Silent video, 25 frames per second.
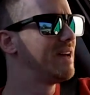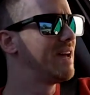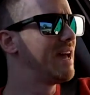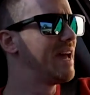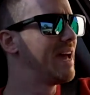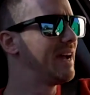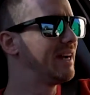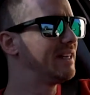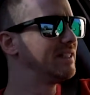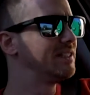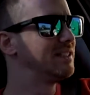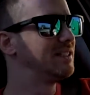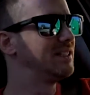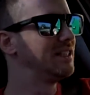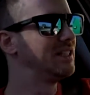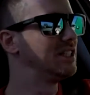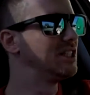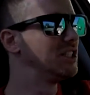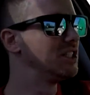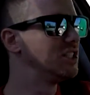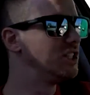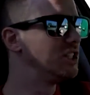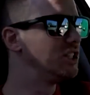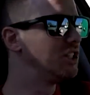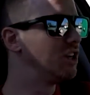Exit.
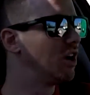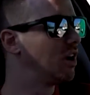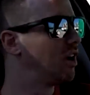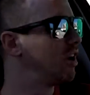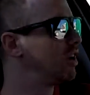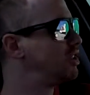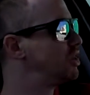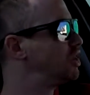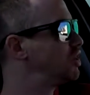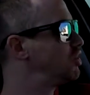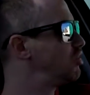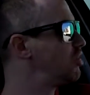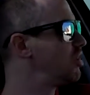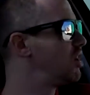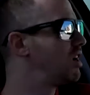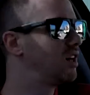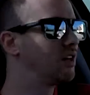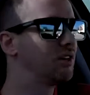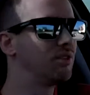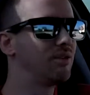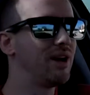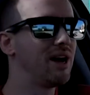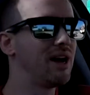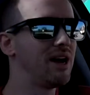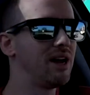Yard truck.
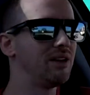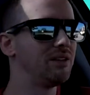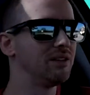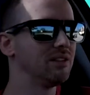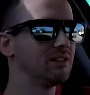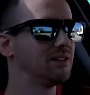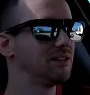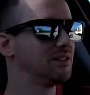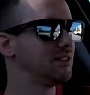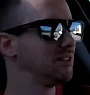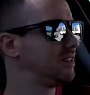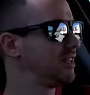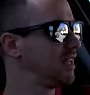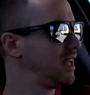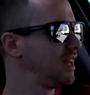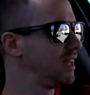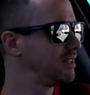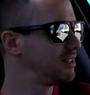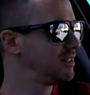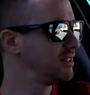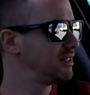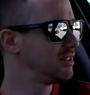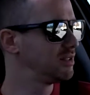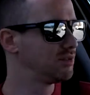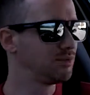Wow, this
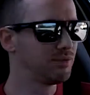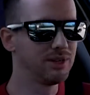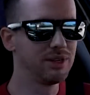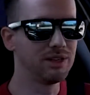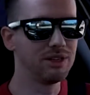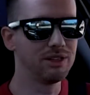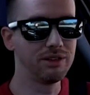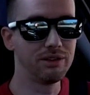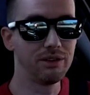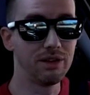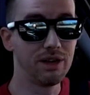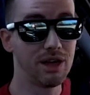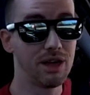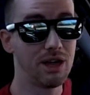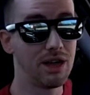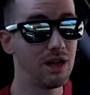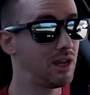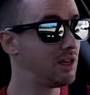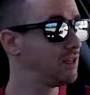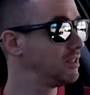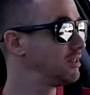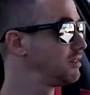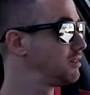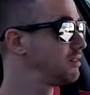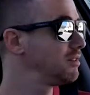exit is weird, you
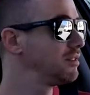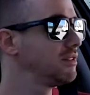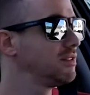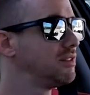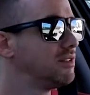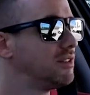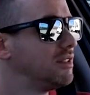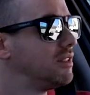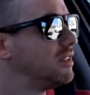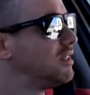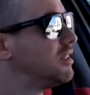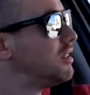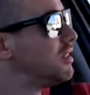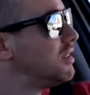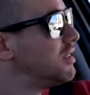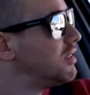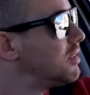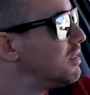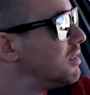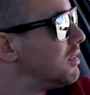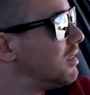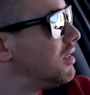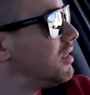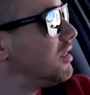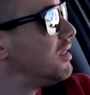guys.
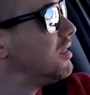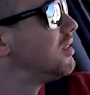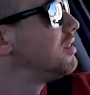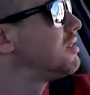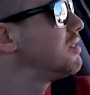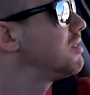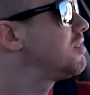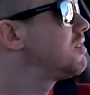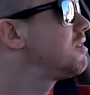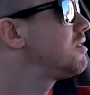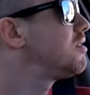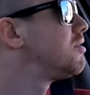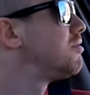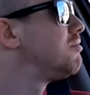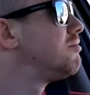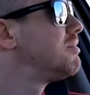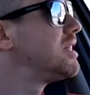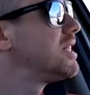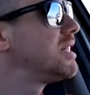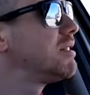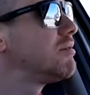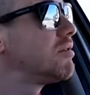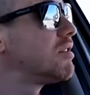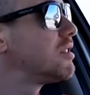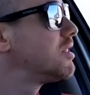Oh
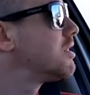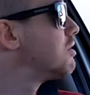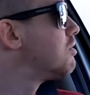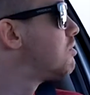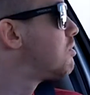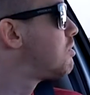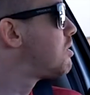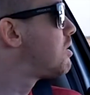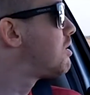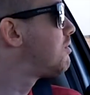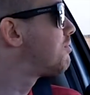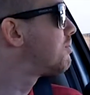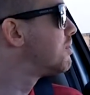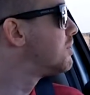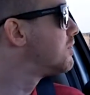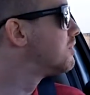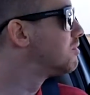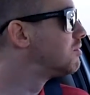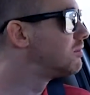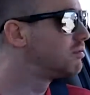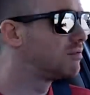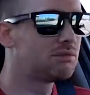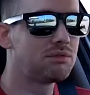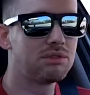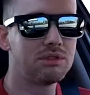man, we're gonna go
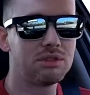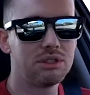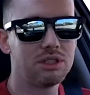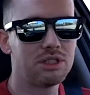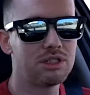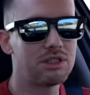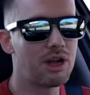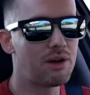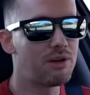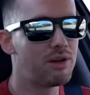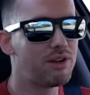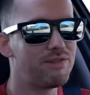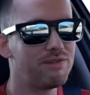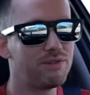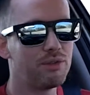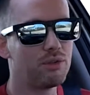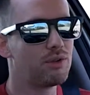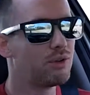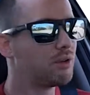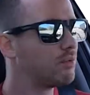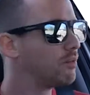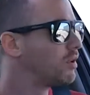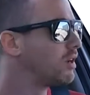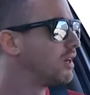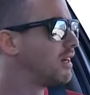off-road. This is how I floor
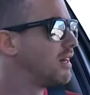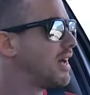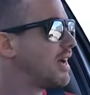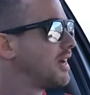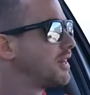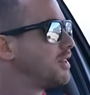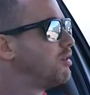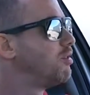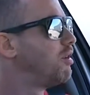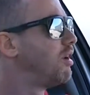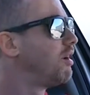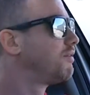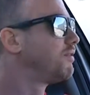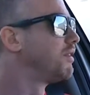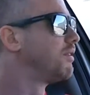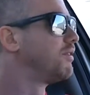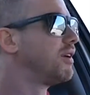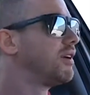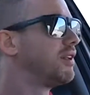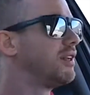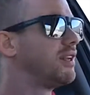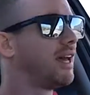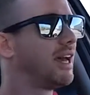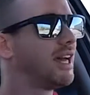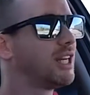it. We're gonna knock you off the
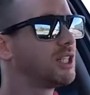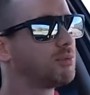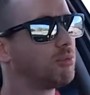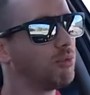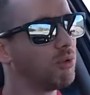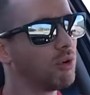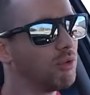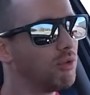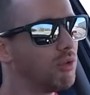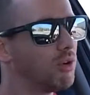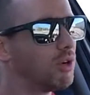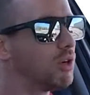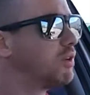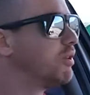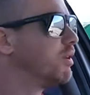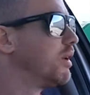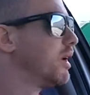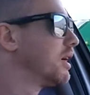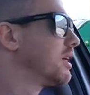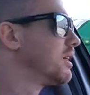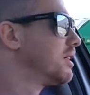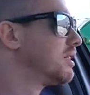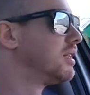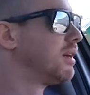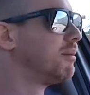dashboard real quick,
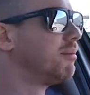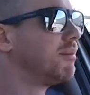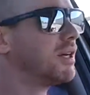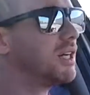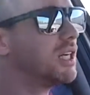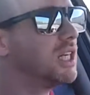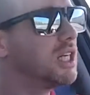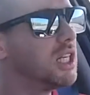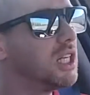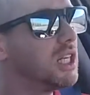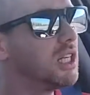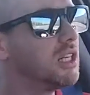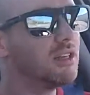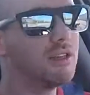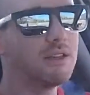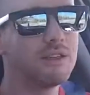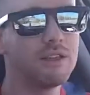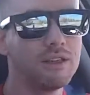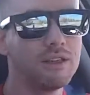because I'm gonna gun it.